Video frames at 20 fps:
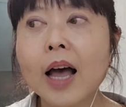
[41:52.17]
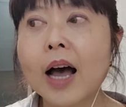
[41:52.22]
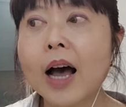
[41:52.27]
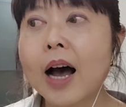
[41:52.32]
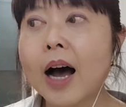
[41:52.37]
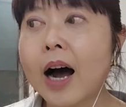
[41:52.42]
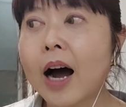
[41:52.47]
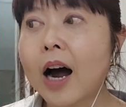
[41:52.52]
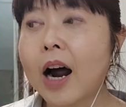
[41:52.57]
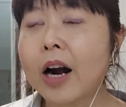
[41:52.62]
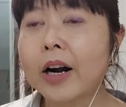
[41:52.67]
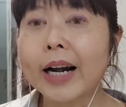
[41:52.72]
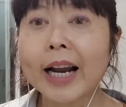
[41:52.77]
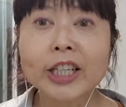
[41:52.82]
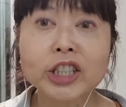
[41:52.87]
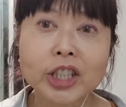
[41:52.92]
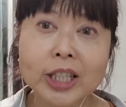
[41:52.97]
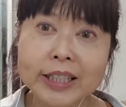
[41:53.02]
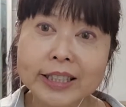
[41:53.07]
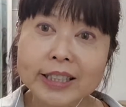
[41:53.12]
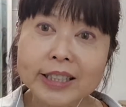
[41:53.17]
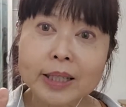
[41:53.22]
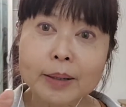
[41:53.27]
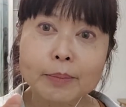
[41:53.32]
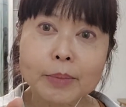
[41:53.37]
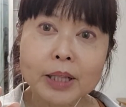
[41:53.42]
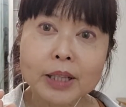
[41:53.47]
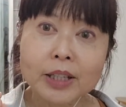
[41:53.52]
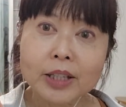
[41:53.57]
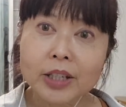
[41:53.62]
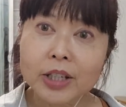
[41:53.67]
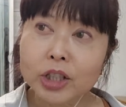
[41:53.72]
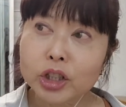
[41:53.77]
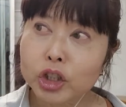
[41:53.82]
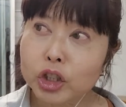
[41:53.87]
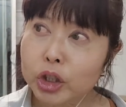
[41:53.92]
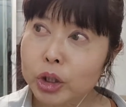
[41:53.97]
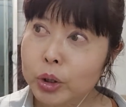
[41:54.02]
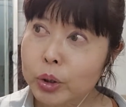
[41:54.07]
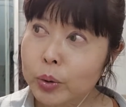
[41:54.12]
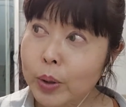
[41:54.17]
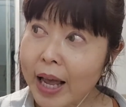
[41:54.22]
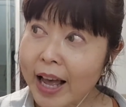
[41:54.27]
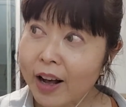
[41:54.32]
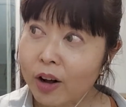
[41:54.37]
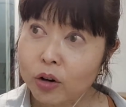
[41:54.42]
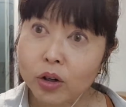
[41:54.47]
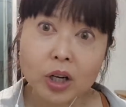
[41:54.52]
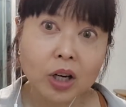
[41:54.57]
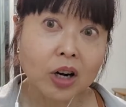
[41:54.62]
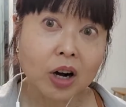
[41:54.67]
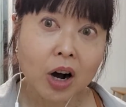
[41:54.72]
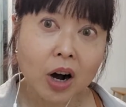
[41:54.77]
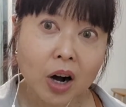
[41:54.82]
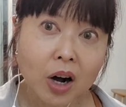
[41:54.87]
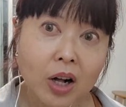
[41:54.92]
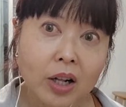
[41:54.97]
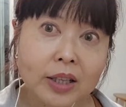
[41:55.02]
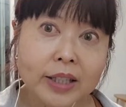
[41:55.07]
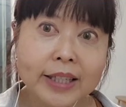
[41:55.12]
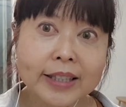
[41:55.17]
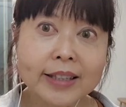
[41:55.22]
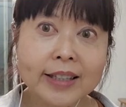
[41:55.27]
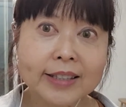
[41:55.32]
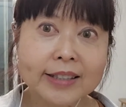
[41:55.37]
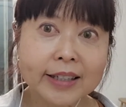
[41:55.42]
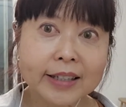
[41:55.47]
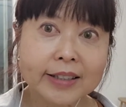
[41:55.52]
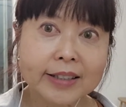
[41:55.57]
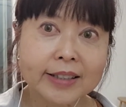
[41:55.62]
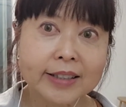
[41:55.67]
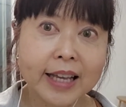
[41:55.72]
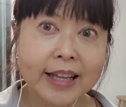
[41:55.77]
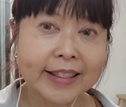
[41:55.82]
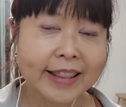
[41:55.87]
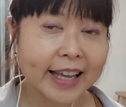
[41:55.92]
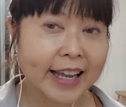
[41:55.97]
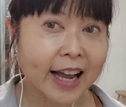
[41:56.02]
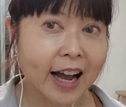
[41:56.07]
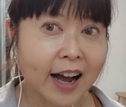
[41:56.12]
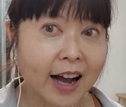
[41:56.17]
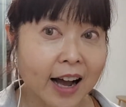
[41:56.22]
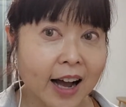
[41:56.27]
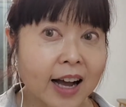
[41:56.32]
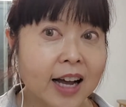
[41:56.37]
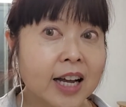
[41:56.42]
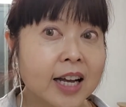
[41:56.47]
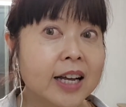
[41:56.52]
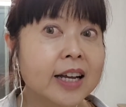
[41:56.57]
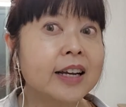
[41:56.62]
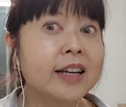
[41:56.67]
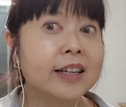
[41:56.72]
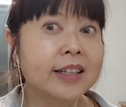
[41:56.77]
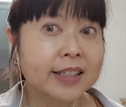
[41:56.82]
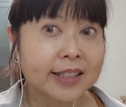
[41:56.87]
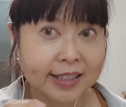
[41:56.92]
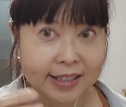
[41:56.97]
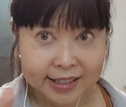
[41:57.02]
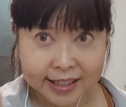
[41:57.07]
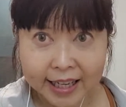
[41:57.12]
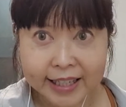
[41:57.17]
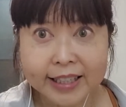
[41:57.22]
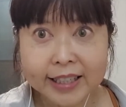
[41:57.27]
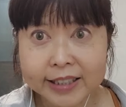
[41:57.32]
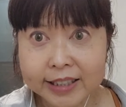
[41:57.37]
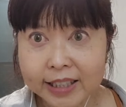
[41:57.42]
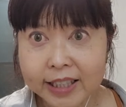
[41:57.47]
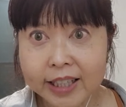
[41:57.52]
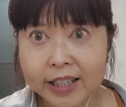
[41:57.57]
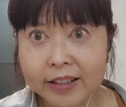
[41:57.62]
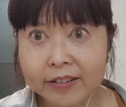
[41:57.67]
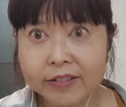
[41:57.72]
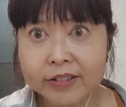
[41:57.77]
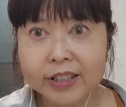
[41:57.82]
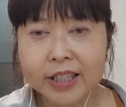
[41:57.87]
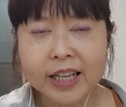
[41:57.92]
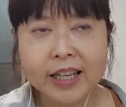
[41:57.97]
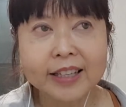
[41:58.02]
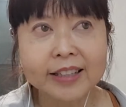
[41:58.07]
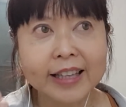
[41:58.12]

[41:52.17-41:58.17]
are actually similar to alcohol in the sense that they are sedatives,